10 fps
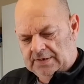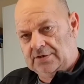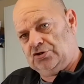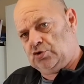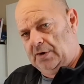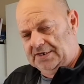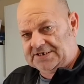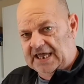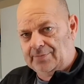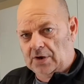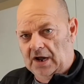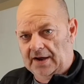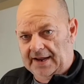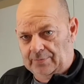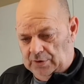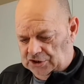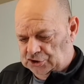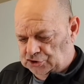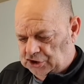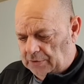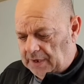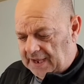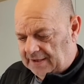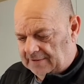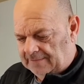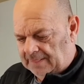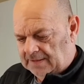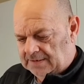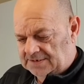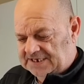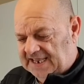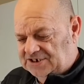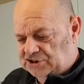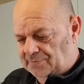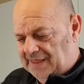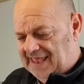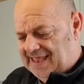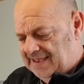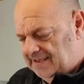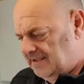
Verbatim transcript: they can just go on the table, can't they? We can just show you and taste them there.